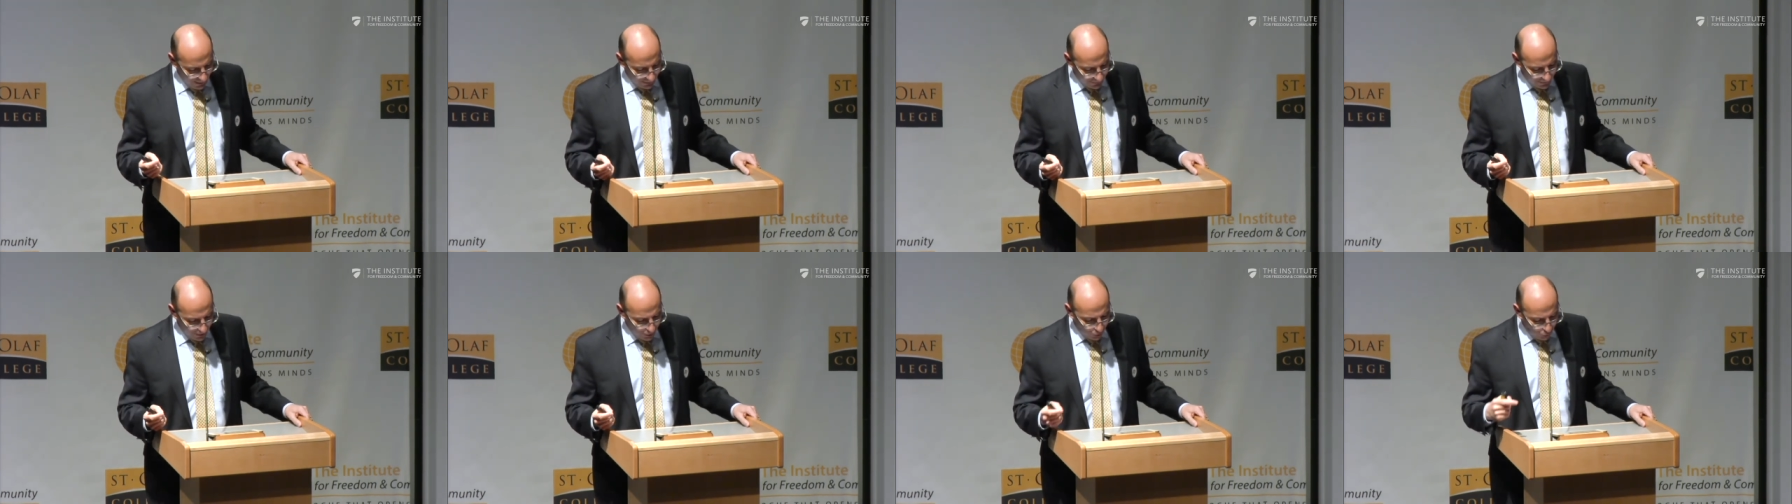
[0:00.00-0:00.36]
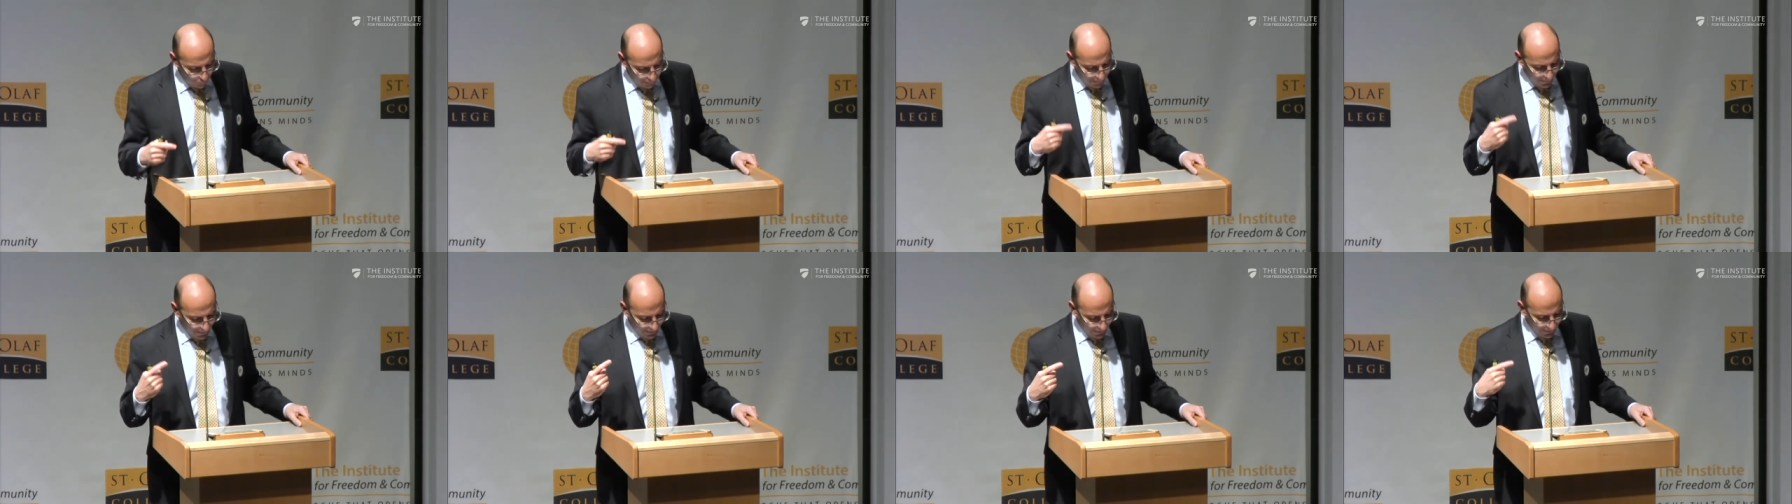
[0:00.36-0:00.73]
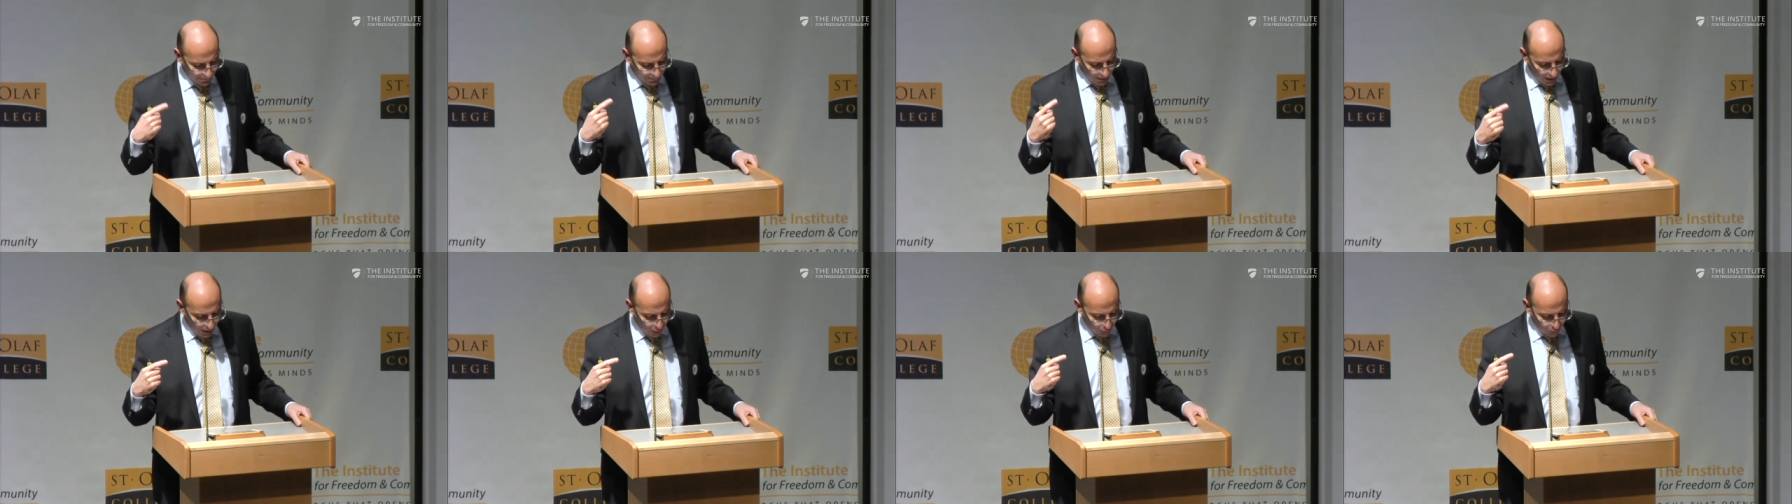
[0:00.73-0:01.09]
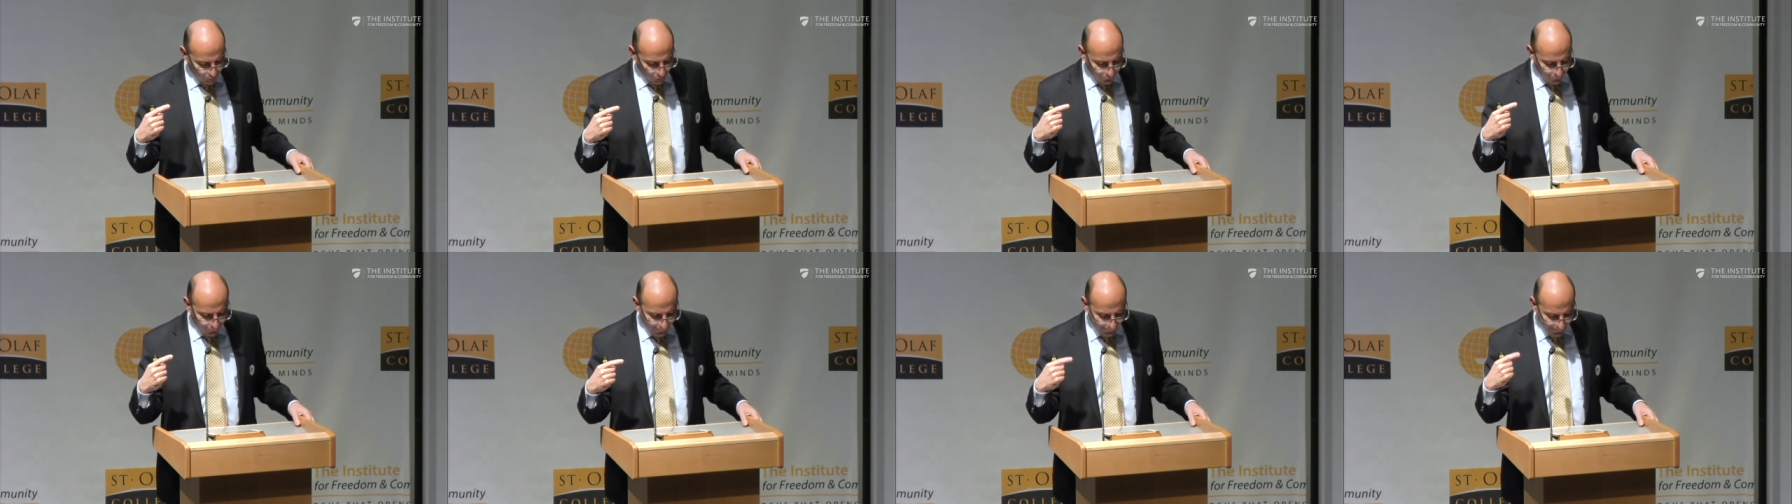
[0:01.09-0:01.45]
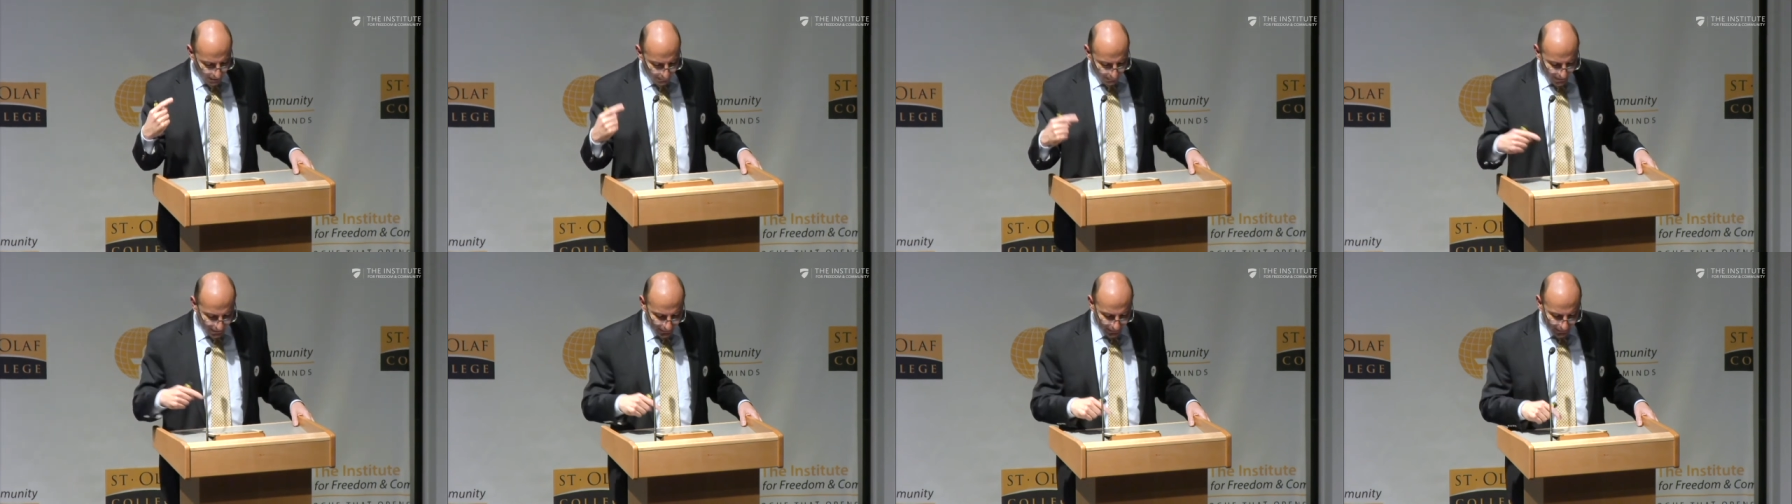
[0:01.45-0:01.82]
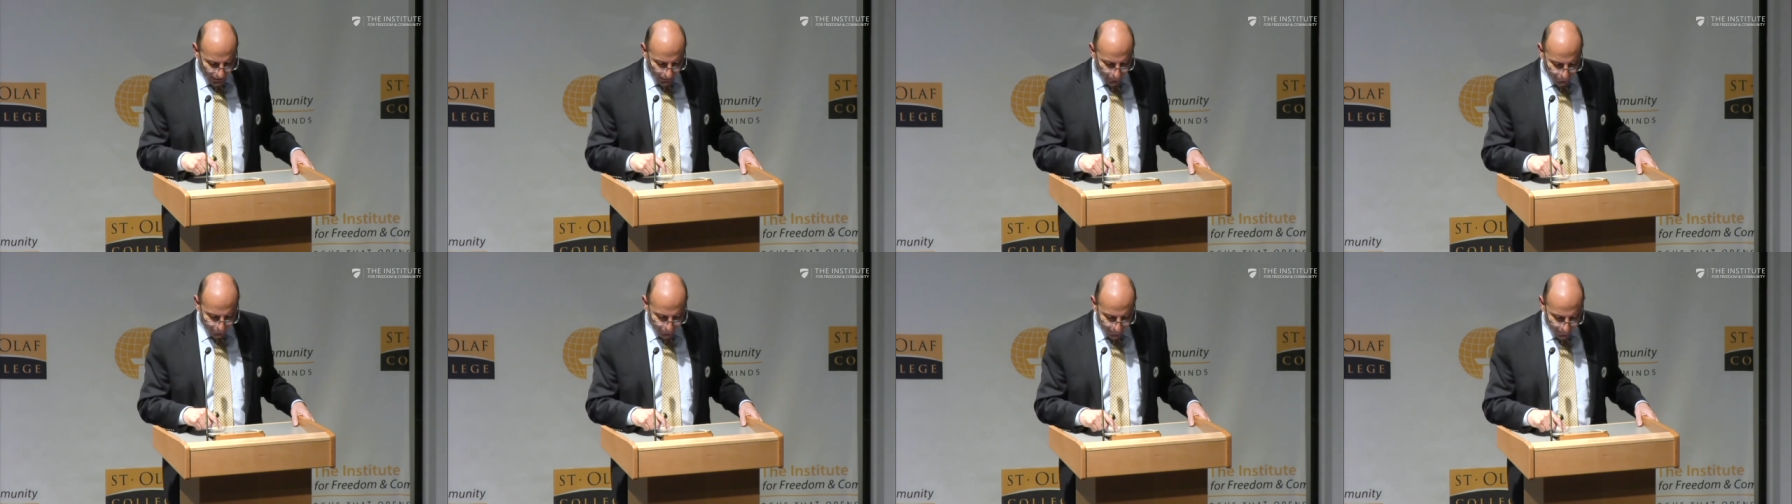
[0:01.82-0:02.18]
They operate out of
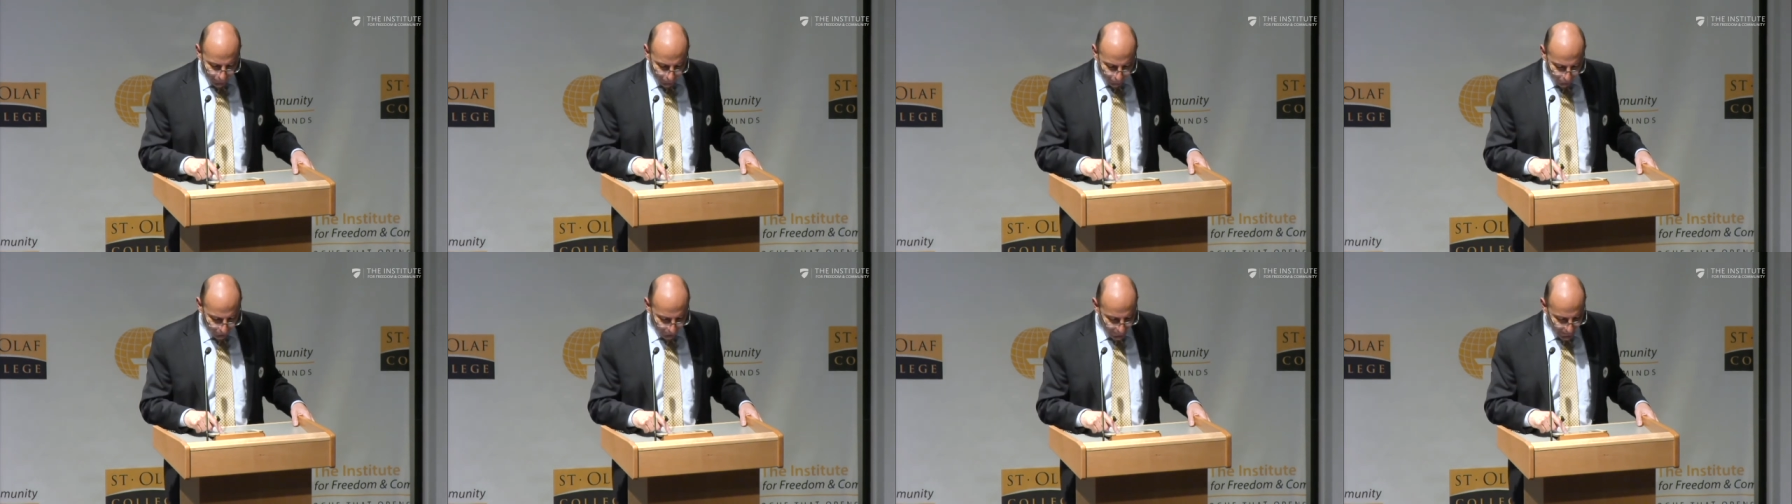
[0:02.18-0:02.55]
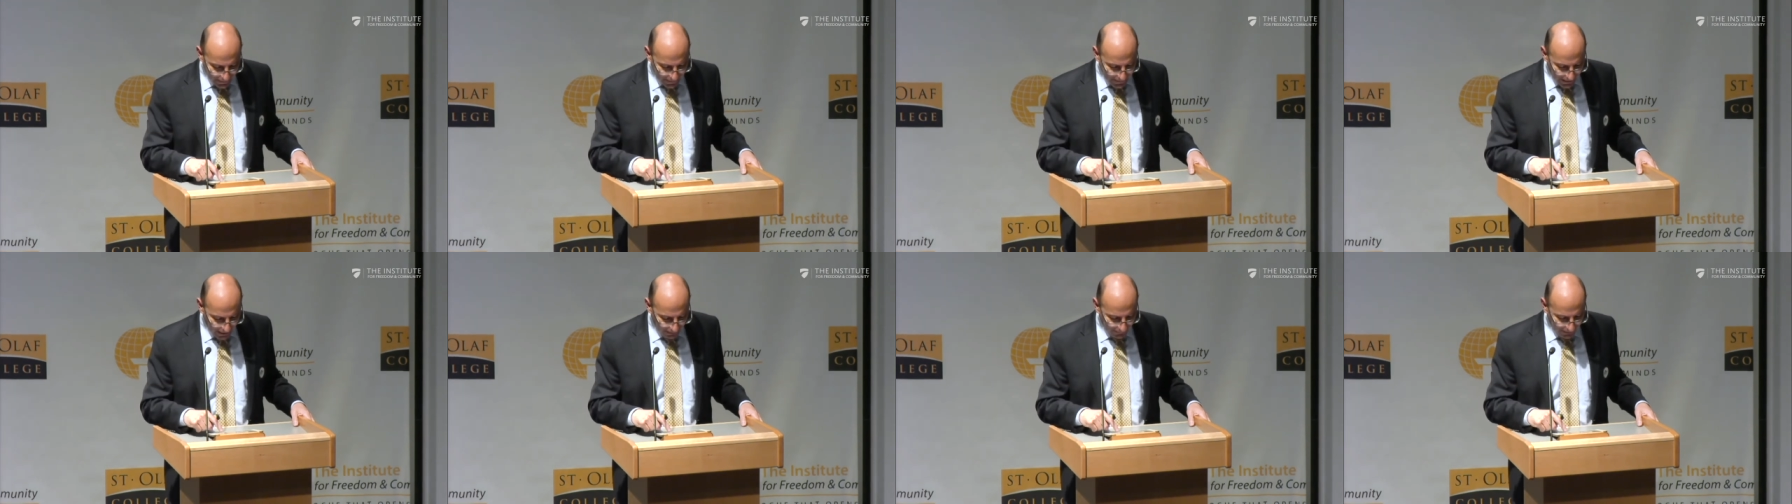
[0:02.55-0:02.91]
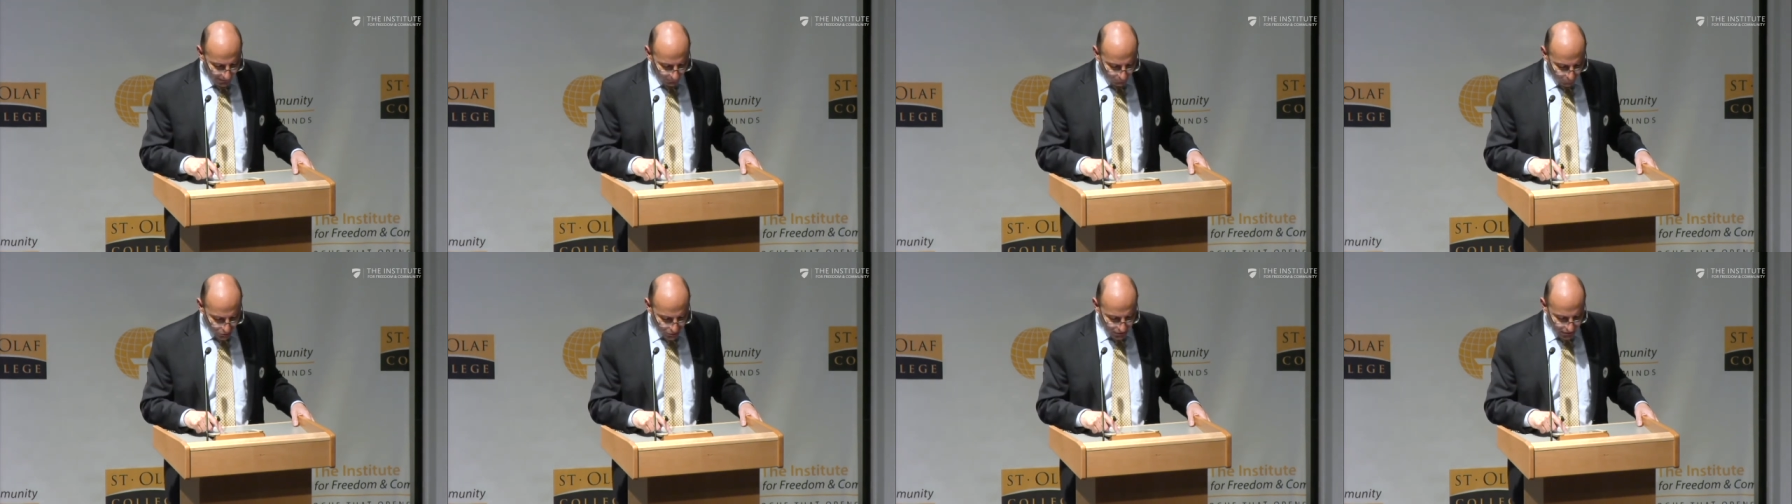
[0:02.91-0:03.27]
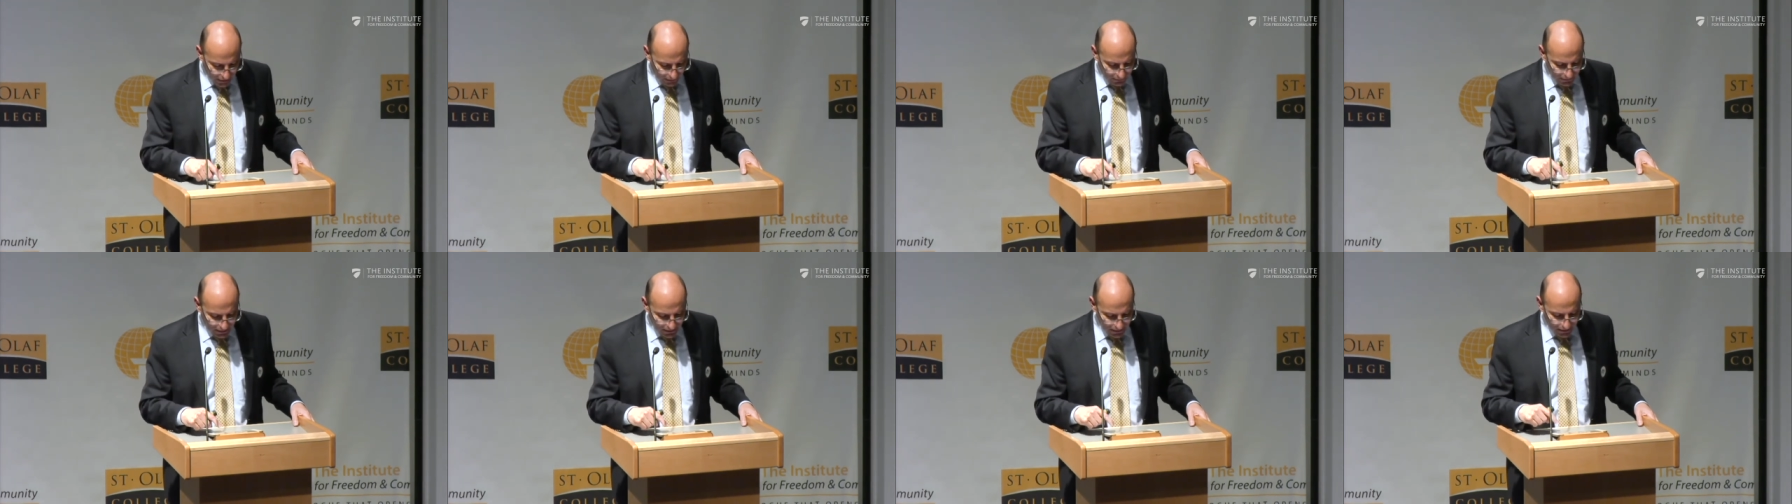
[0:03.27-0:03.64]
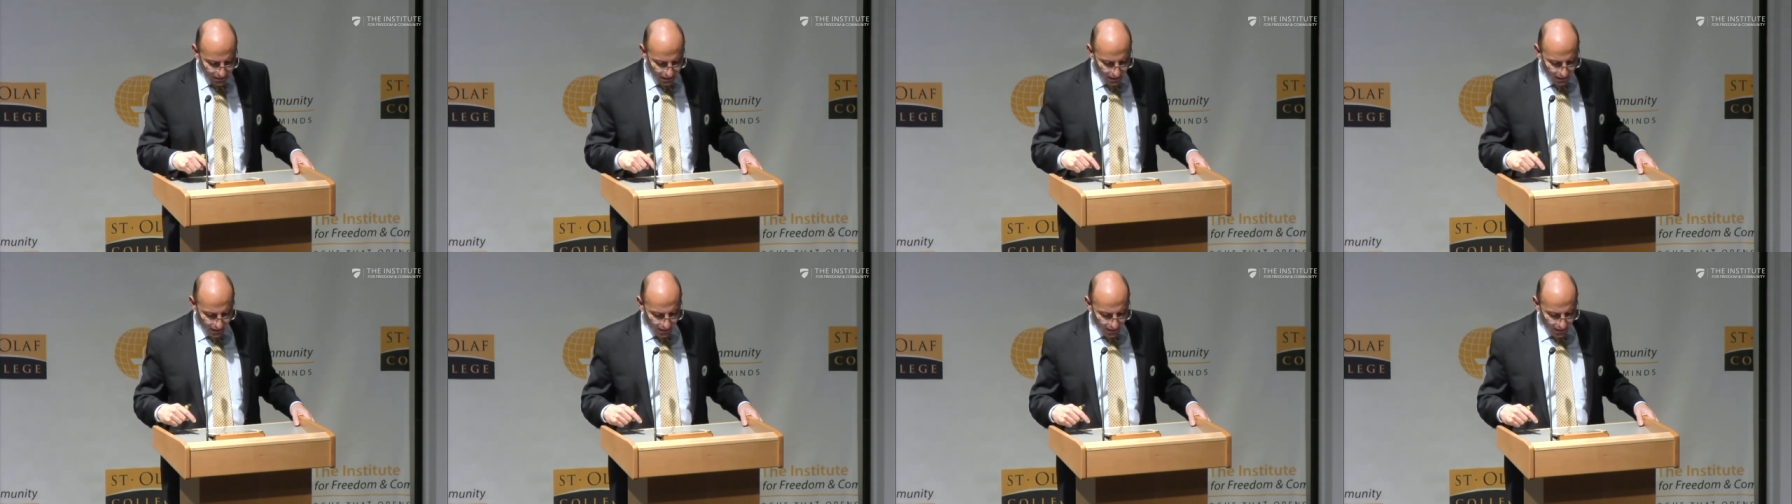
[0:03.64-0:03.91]
fundamental fear of Islam and Muslims,